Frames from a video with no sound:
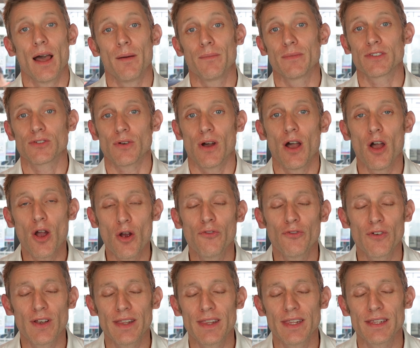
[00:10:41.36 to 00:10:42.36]
So
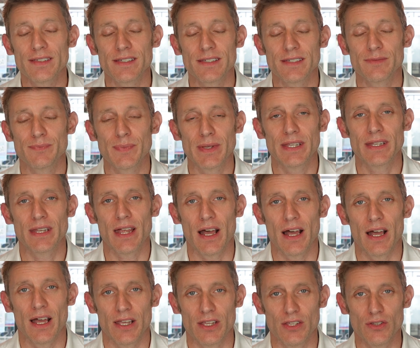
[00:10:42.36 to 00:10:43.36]
hopefully this has been
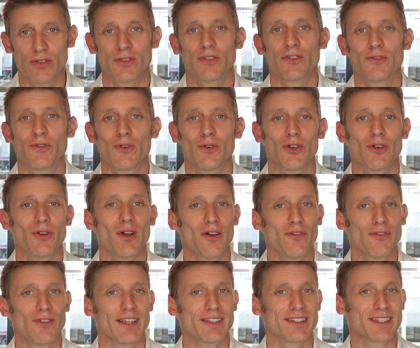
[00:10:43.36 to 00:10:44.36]
useful for you.
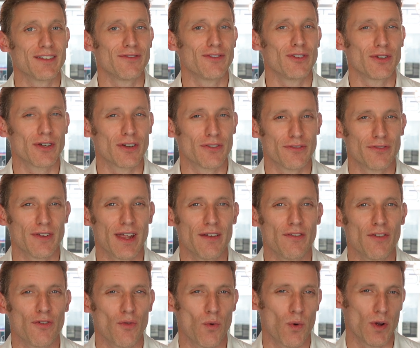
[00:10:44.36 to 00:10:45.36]
Hopefully it's given you a good
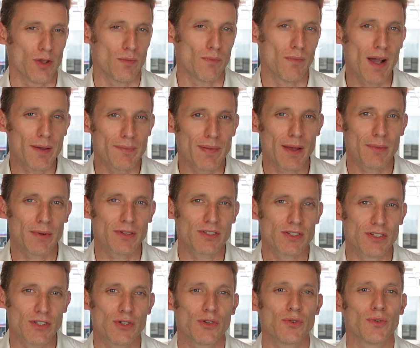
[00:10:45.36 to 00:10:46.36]
flavor for what you might be able to
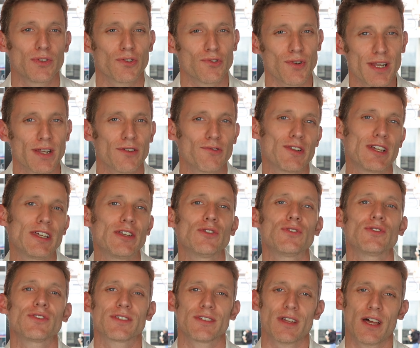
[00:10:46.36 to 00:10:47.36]
do with greater
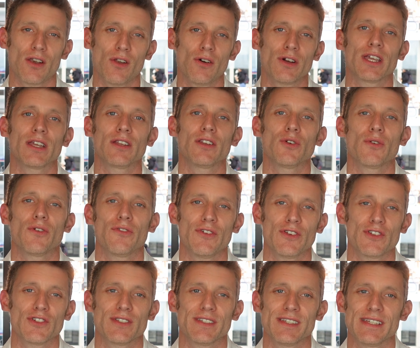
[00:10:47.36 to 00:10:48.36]
reuse, unlocking new
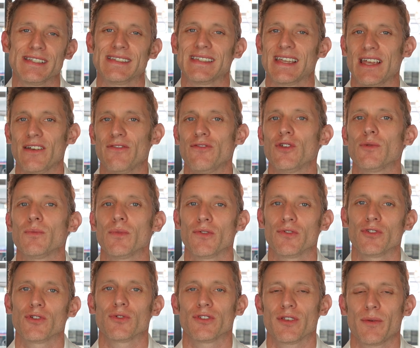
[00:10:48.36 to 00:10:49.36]
efficiencies if you
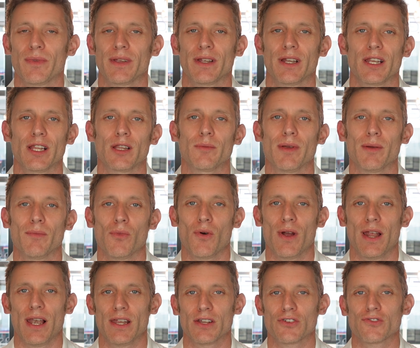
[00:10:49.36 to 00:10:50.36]
move to something a little bit more
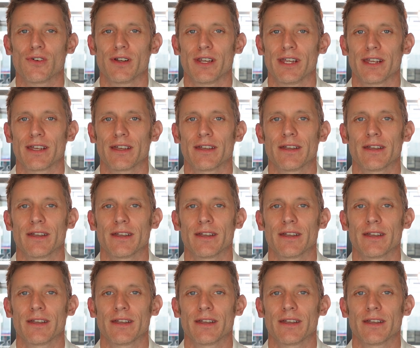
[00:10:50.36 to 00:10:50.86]
electronic.